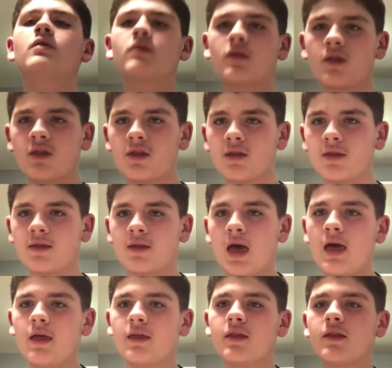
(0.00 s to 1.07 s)

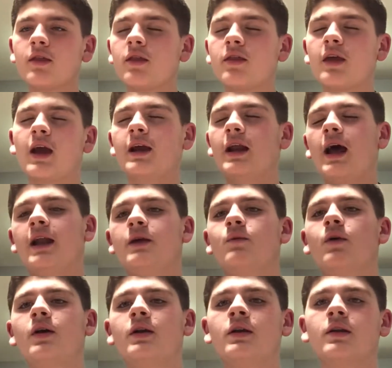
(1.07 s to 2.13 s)
say to
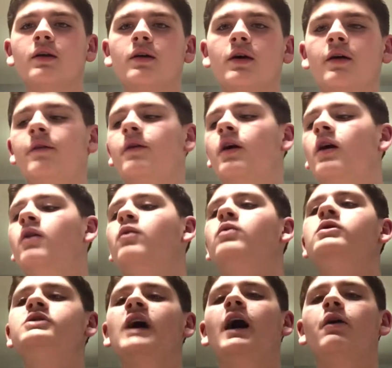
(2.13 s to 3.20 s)
anyone
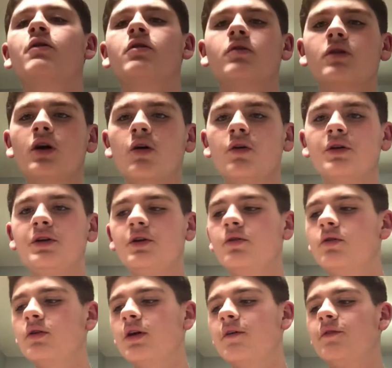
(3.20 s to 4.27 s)
which house to go
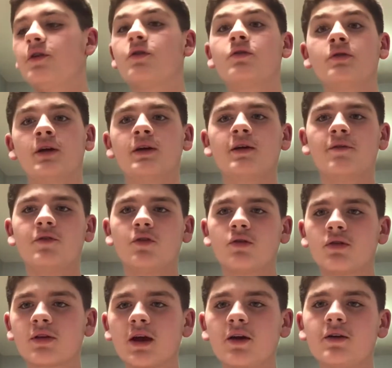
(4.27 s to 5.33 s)
into, if you're
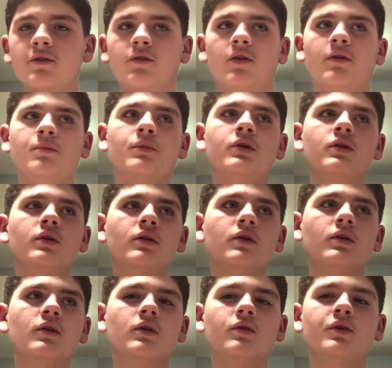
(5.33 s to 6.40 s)
scared of them,
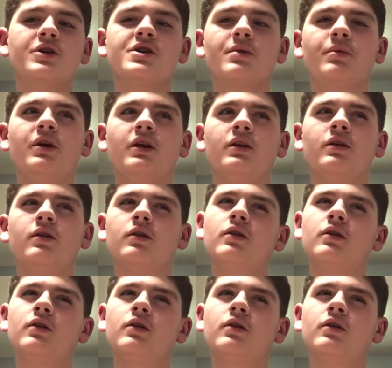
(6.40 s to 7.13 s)
which I mean,